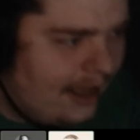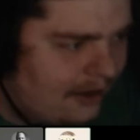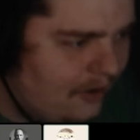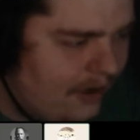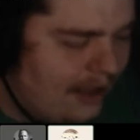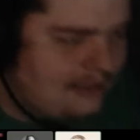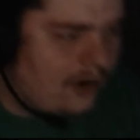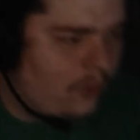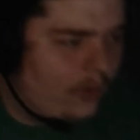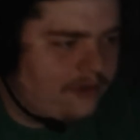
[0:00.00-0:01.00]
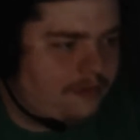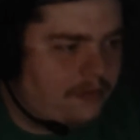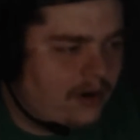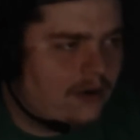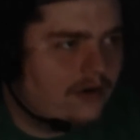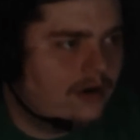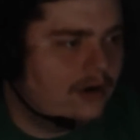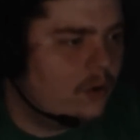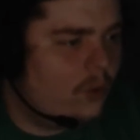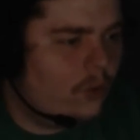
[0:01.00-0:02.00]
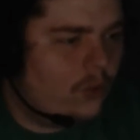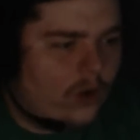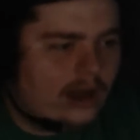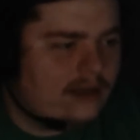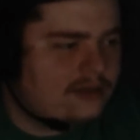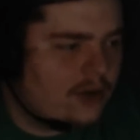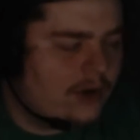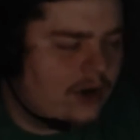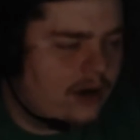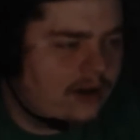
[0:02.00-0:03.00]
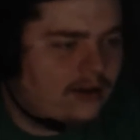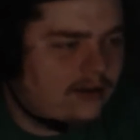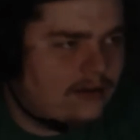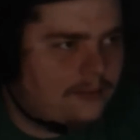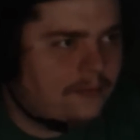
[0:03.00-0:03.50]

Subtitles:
Yeah, go ahead. Take a whiff, bro. What is going on?